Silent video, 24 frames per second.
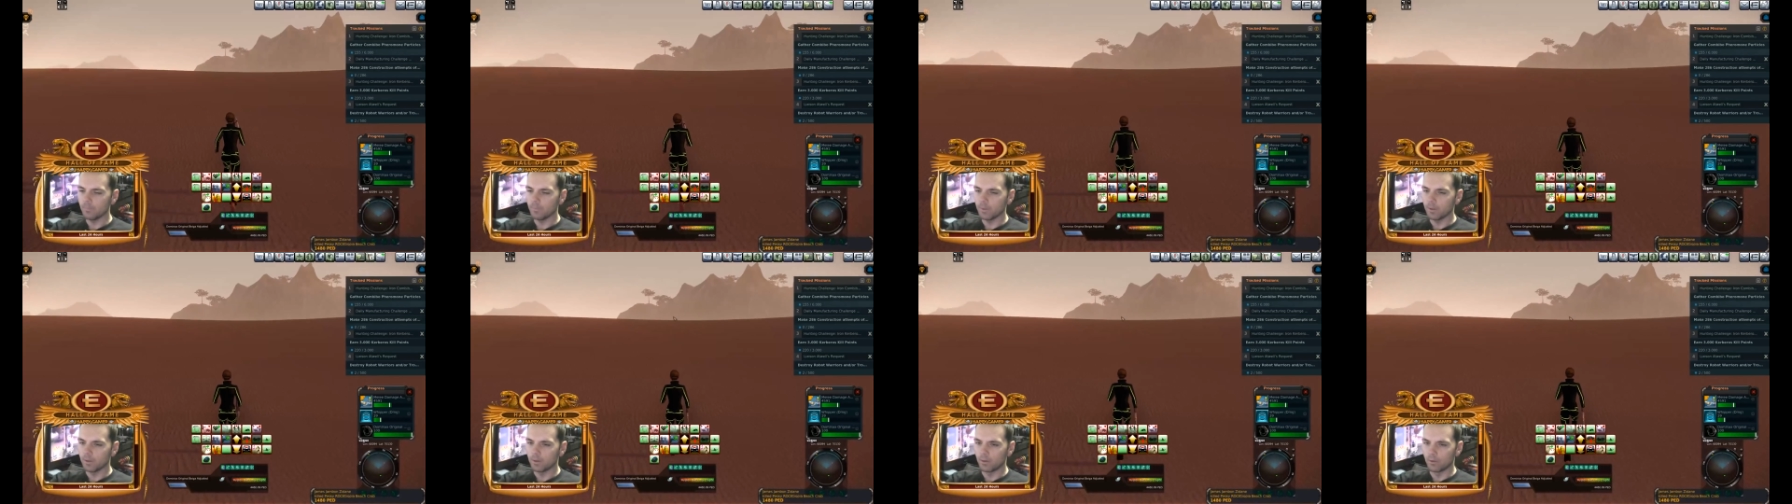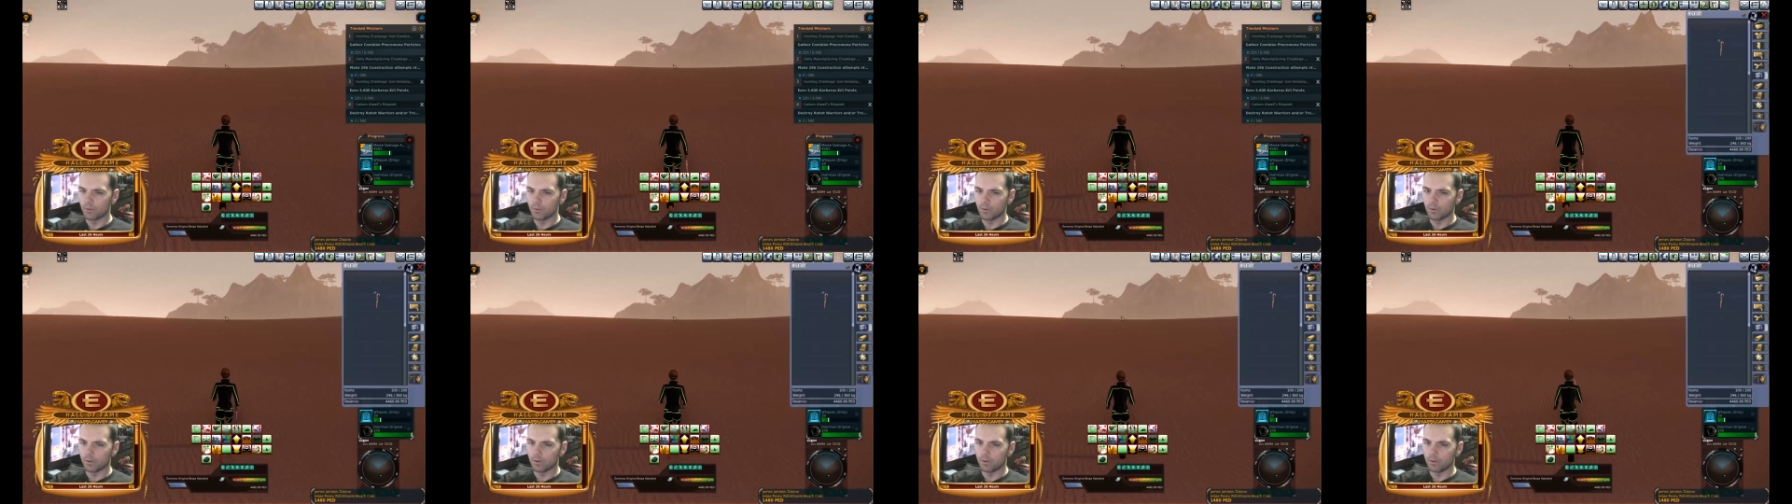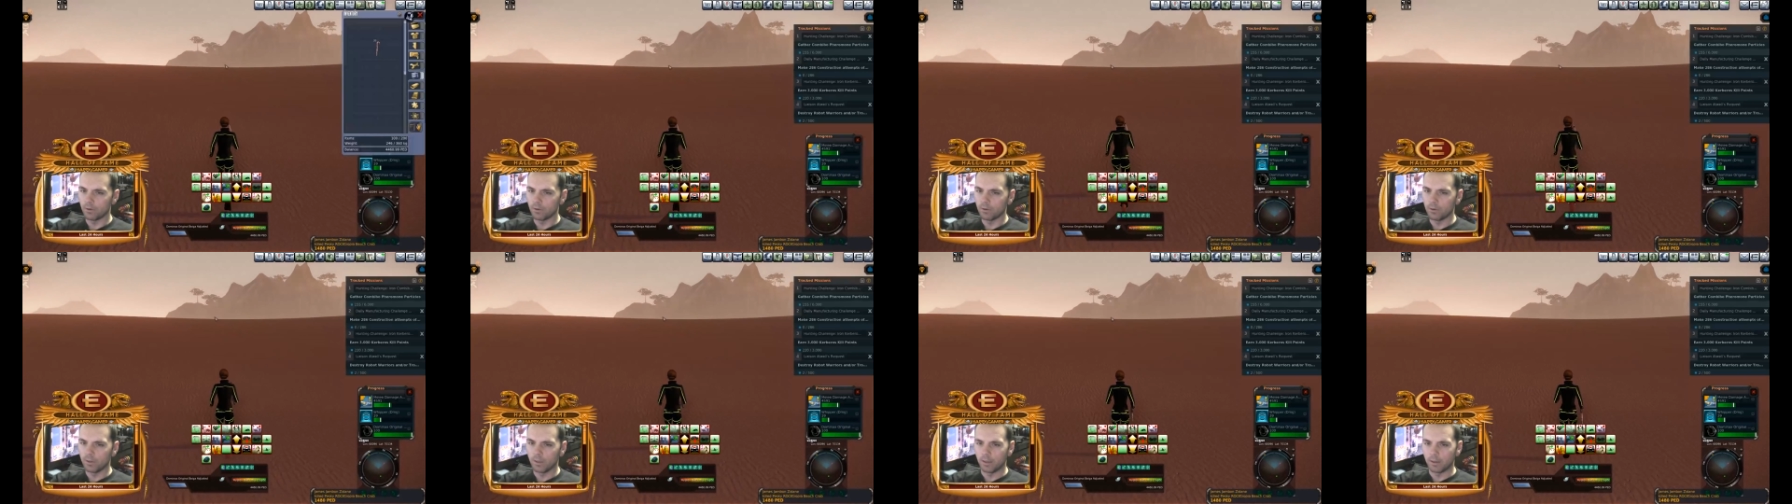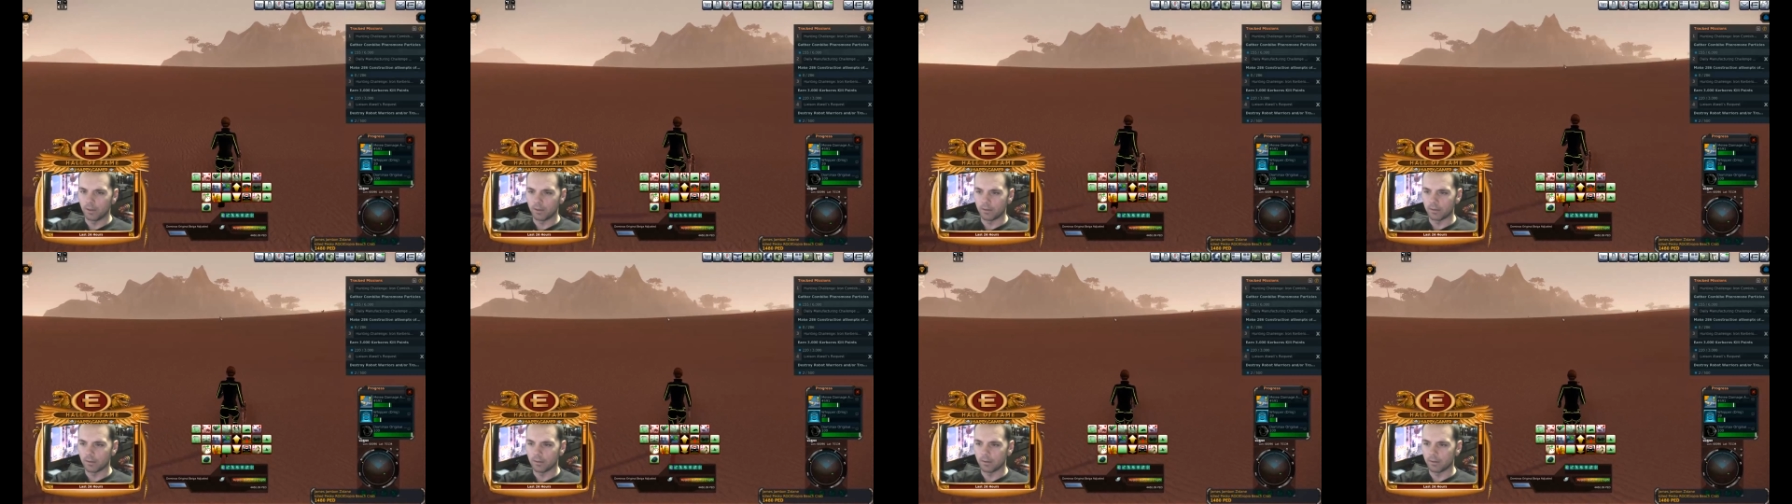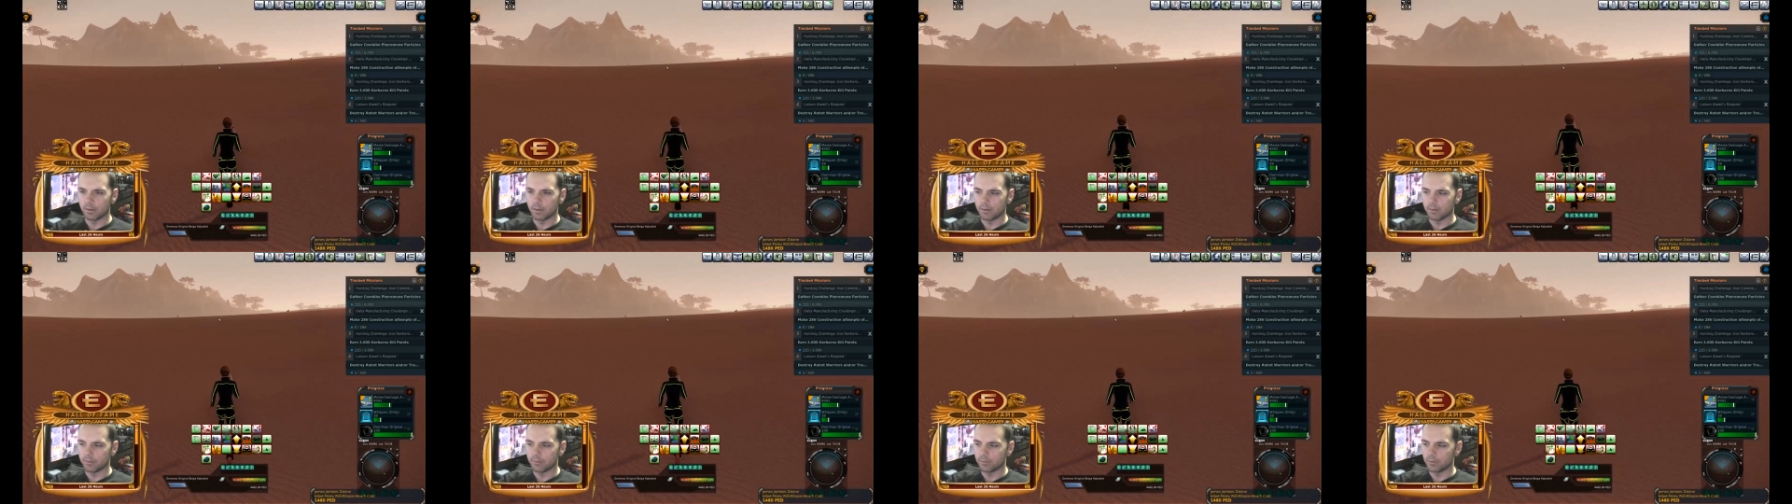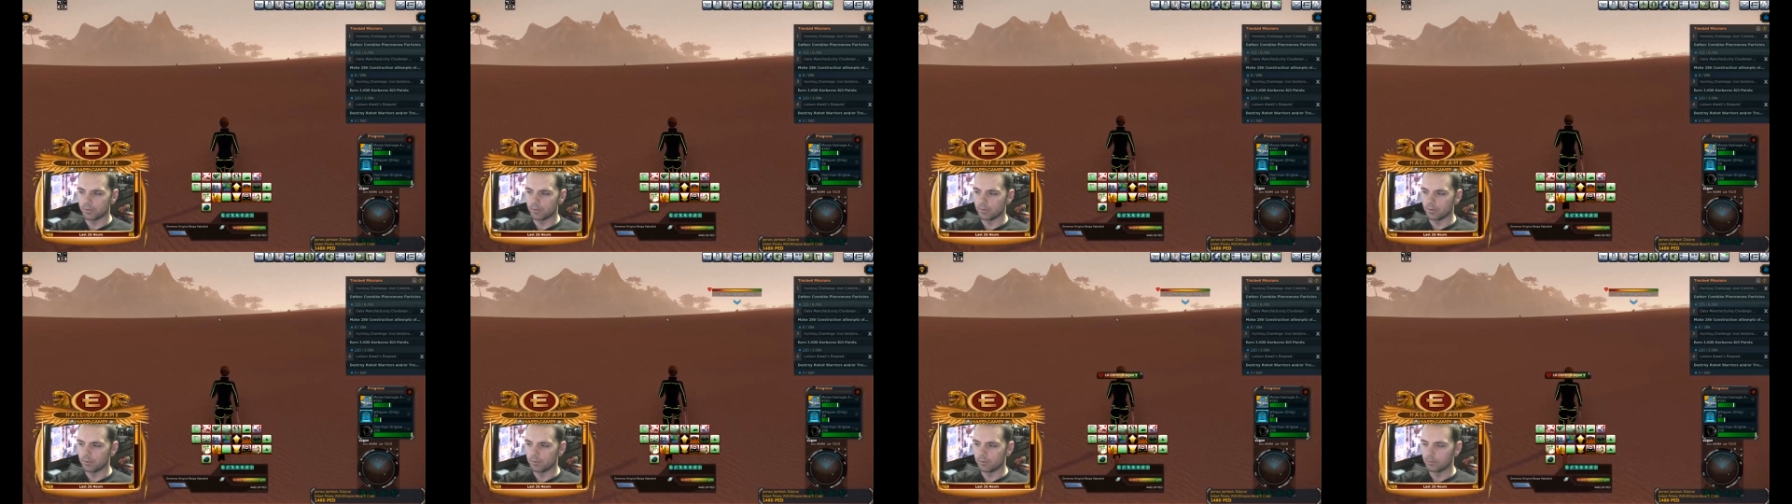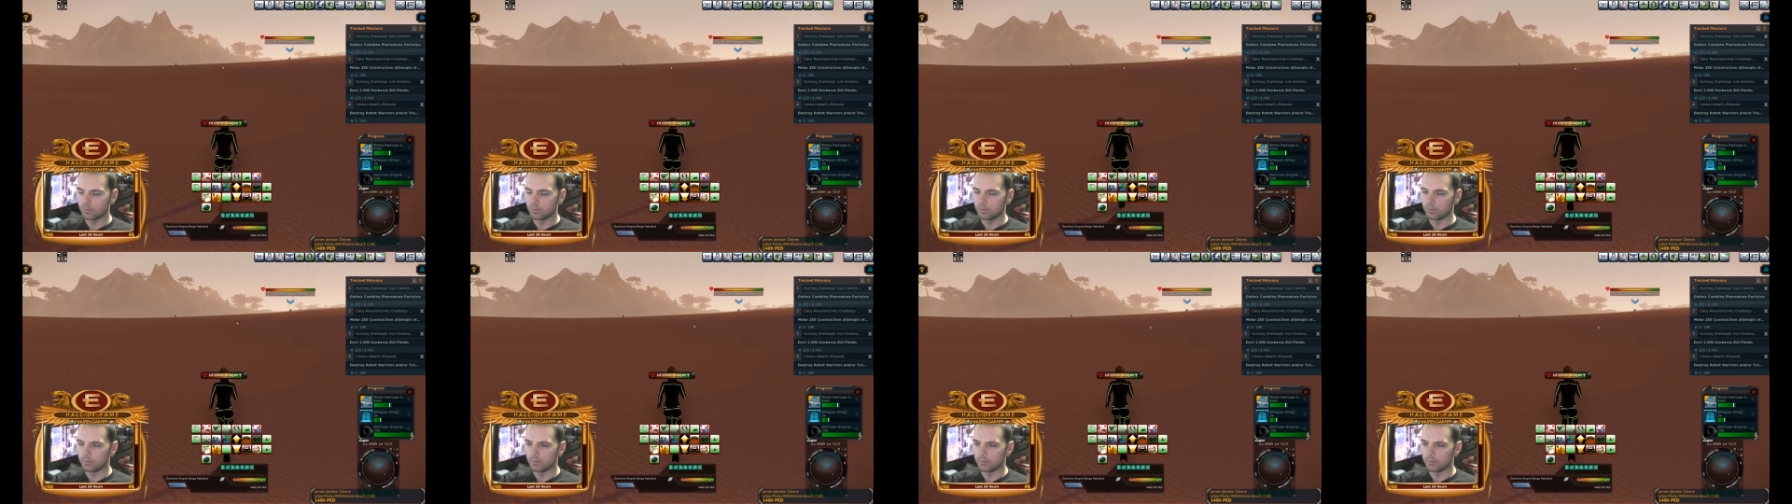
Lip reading: In order to do that, I have to